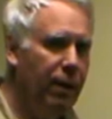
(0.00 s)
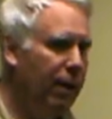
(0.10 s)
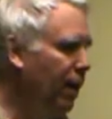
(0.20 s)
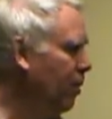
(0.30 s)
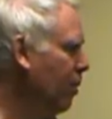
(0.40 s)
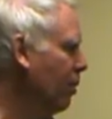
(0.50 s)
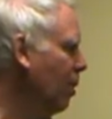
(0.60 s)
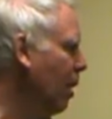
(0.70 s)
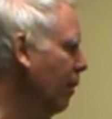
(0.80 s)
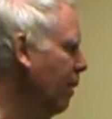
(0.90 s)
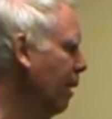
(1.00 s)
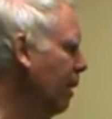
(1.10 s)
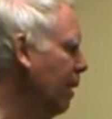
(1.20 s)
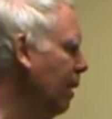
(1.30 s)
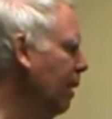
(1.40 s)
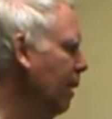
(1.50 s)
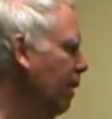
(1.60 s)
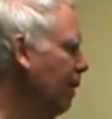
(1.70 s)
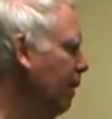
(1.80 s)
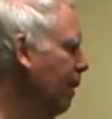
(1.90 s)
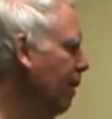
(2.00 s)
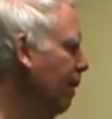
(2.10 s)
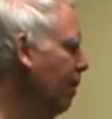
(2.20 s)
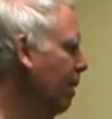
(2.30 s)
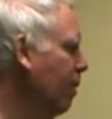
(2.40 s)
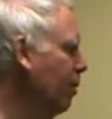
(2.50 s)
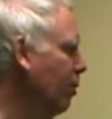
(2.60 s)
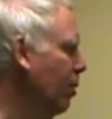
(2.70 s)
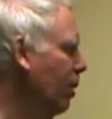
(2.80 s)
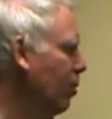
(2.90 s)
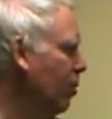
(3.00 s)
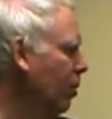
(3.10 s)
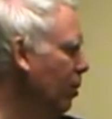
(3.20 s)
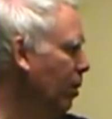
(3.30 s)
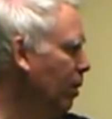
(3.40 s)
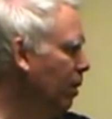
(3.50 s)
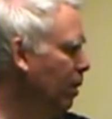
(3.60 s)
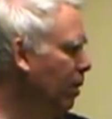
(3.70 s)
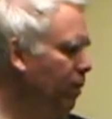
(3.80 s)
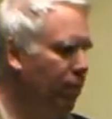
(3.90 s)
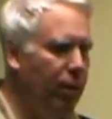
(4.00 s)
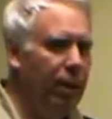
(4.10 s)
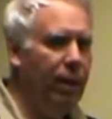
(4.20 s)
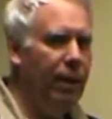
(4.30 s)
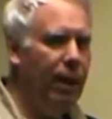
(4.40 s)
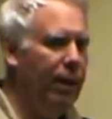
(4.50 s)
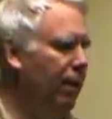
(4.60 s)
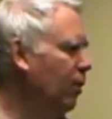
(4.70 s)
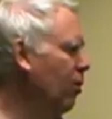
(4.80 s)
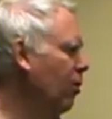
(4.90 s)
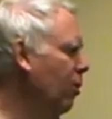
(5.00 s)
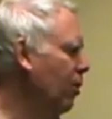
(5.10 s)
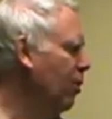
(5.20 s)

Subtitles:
that's a soft 18, which this rule would indicate that you should